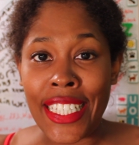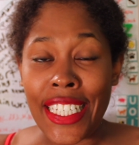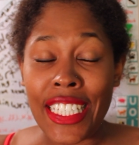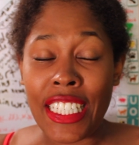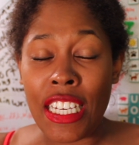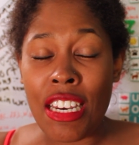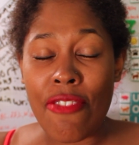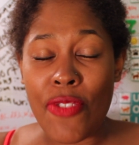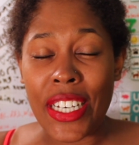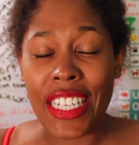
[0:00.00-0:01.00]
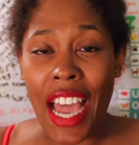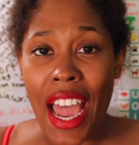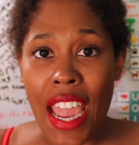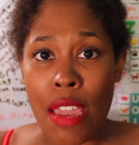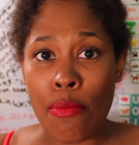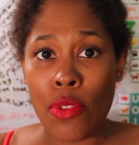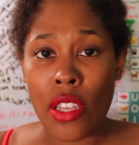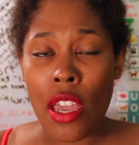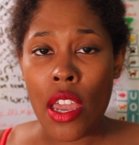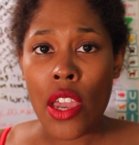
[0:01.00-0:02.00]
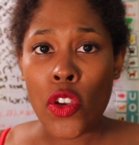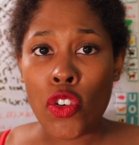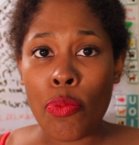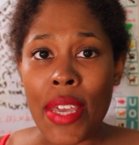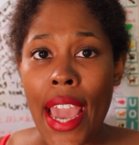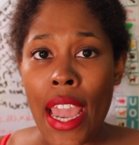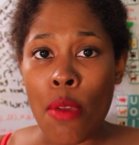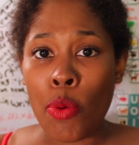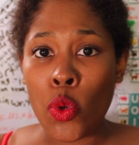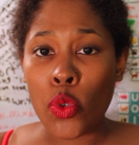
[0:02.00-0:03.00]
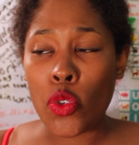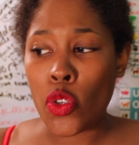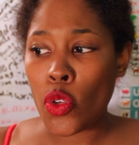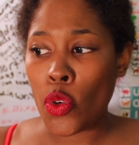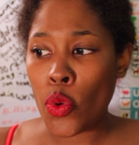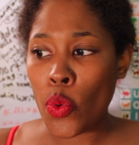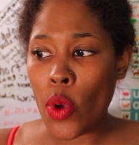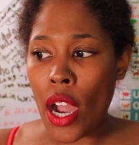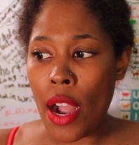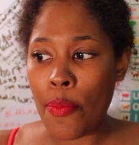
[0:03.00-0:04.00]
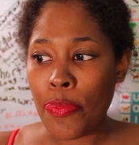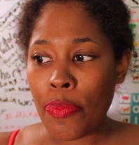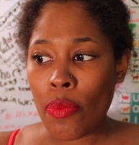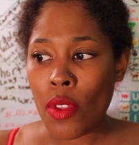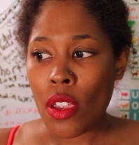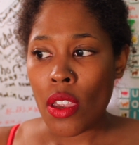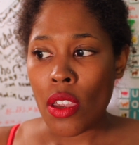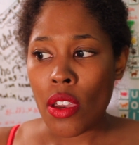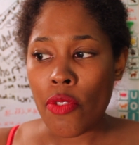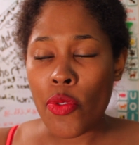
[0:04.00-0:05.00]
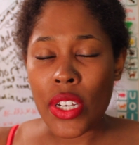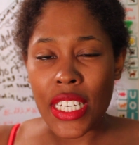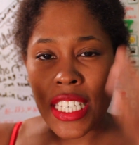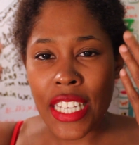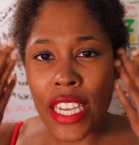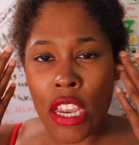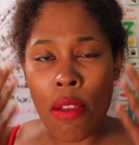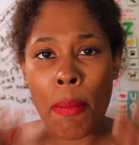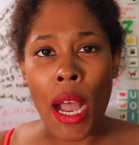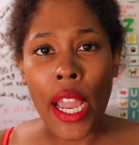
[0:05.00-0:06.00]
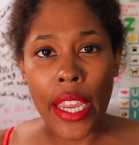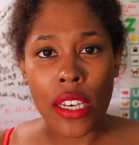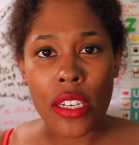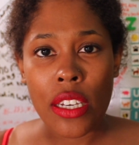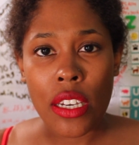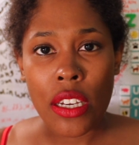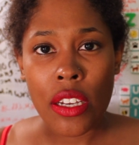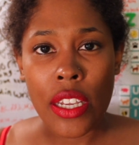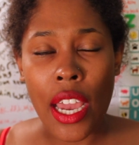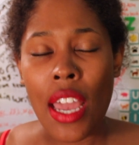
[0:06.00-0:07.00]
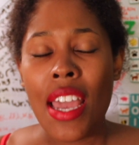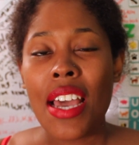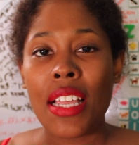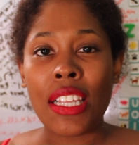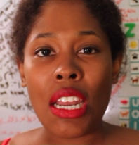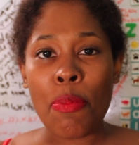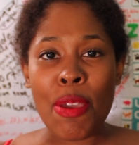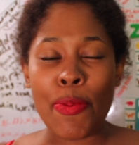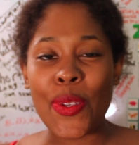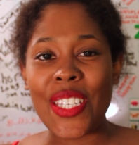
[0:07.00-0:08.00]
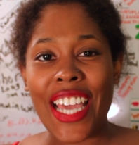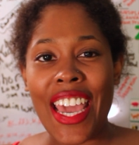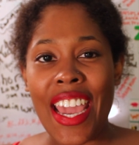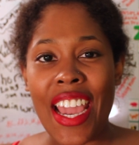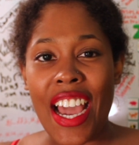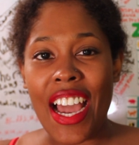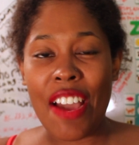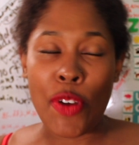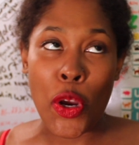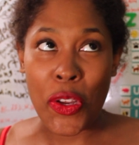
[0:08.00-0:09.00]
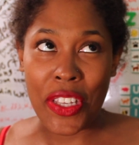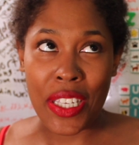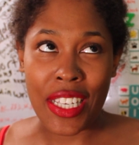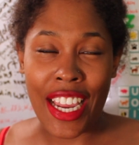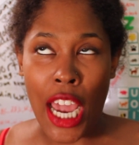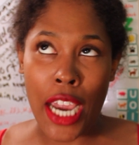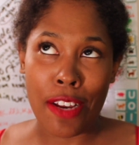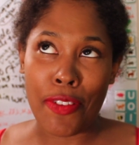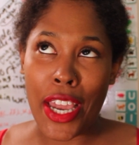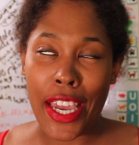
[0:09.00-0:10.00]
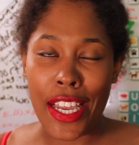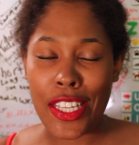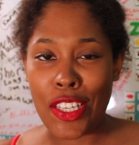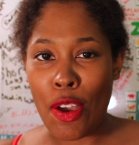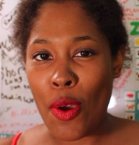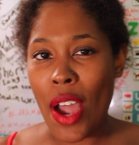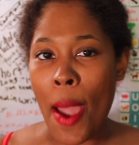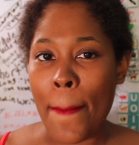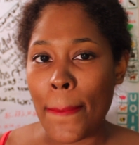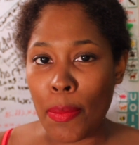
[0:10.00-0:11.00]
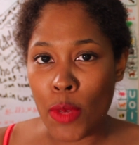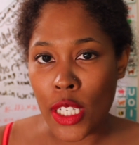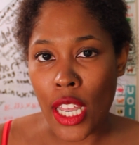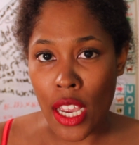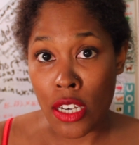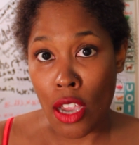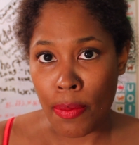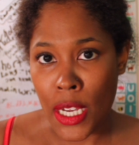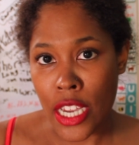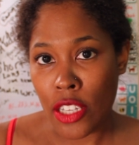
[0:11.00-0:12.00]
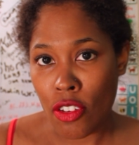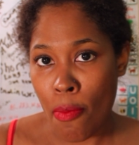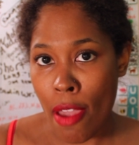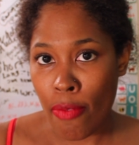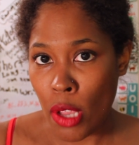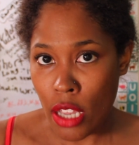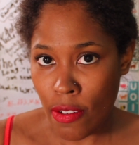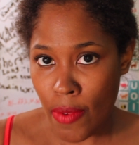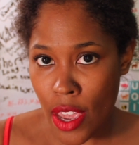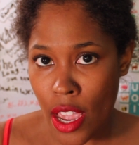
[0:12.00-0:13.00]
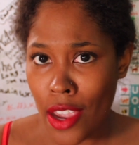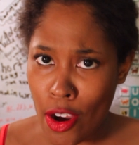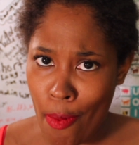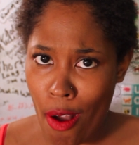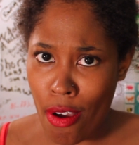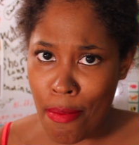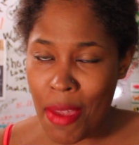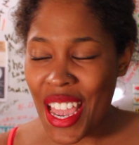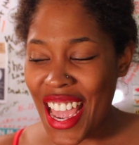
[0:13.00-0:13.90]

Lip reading: 16 different times to be able to, for it to stick in your mind. Yeah, a lot of people say, I've heard this and I kind of like it, so I'm just like adopting into my philosophy, you're welcome,